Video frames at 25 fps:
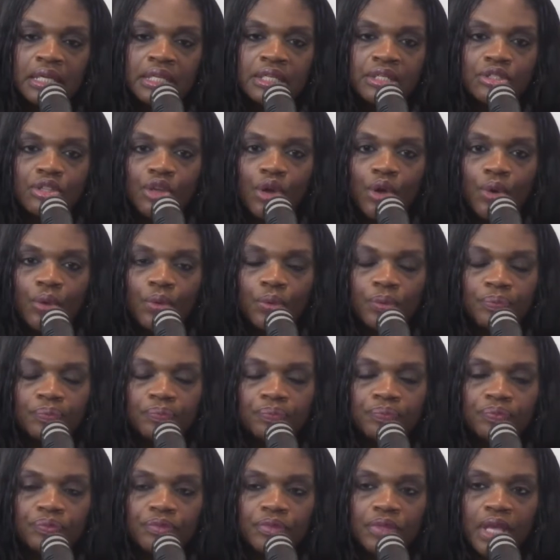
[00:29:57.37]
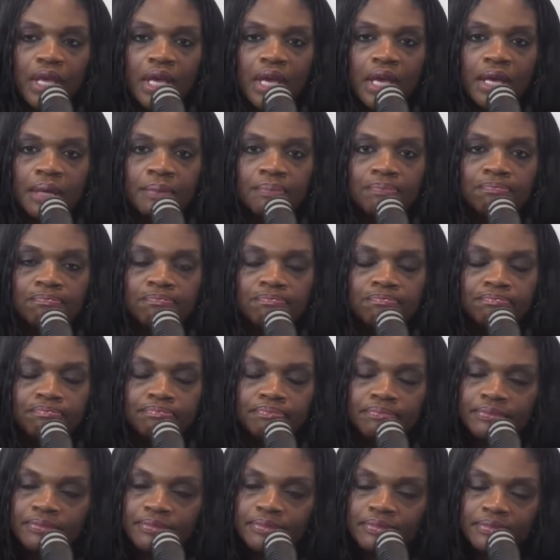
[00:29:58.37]
So, um,
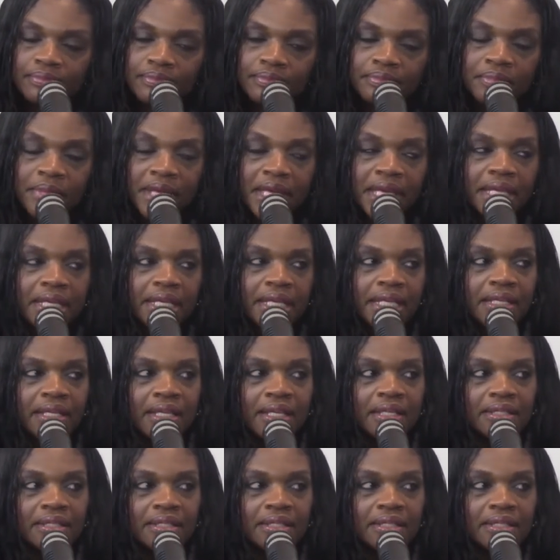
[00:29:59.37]
man, it,